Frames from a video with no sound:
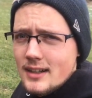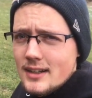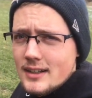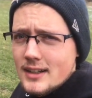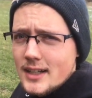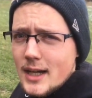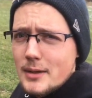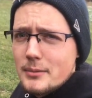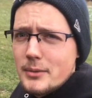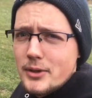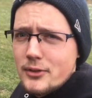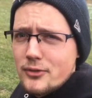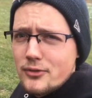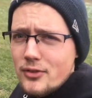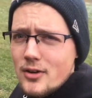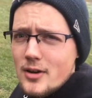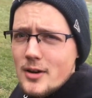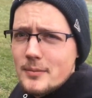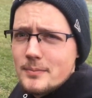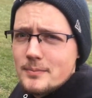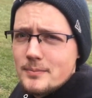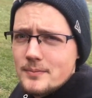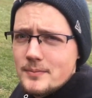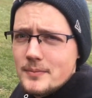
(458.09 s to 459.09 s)
coming
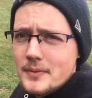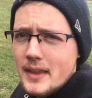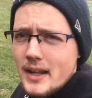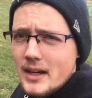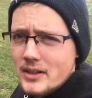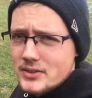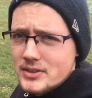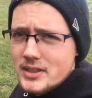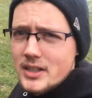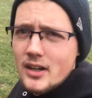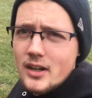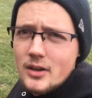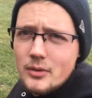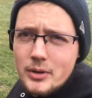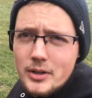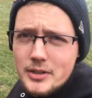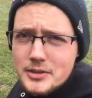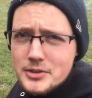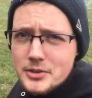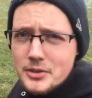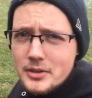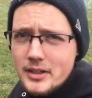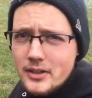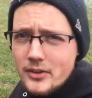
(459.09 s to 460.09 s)
from that I was hearing when I
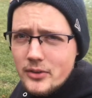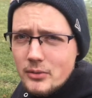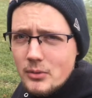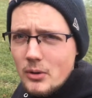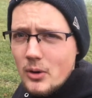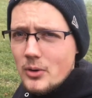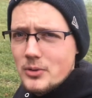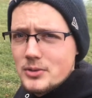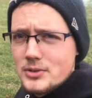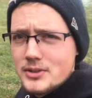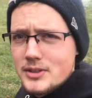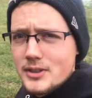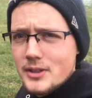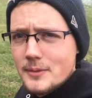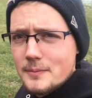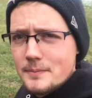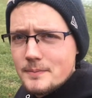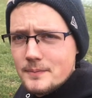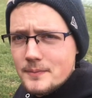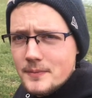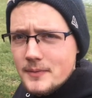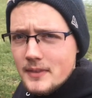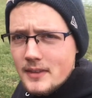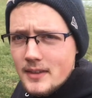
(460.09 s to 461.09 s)
was going down the road. So
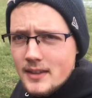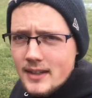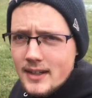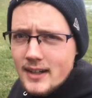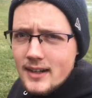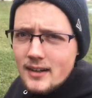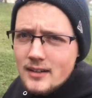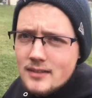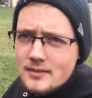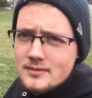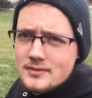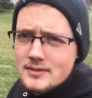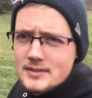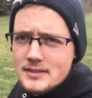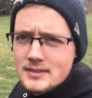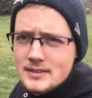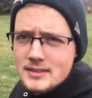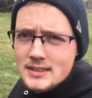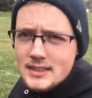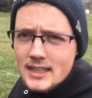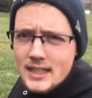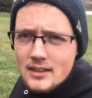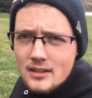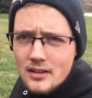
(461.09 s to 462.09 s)
here,
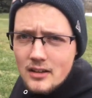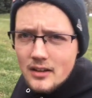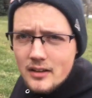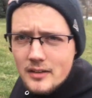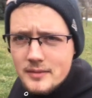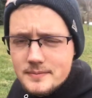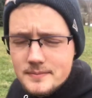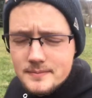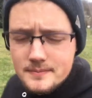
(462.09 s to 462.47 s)
let's take a look.